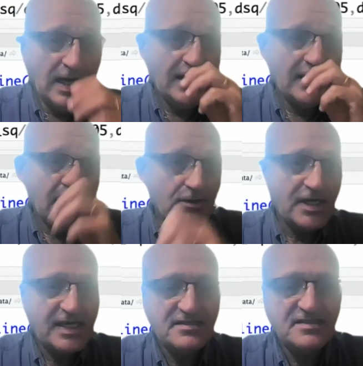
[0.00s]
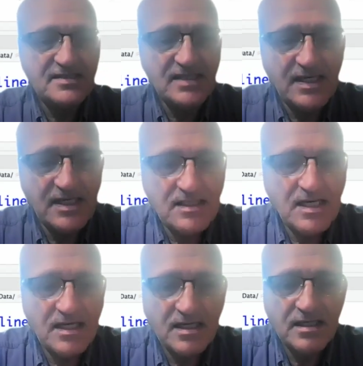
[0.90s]
And now I can say,
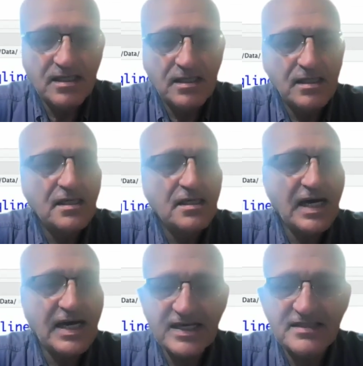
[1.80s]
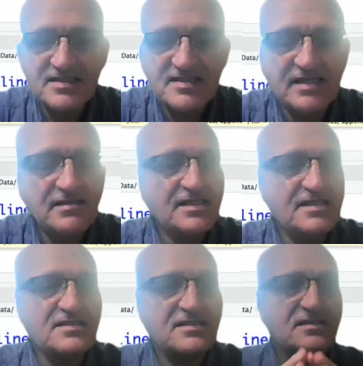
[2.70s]
I can send
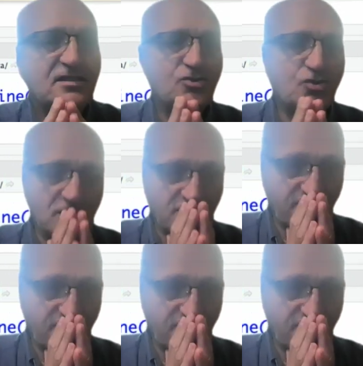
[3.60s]
this to the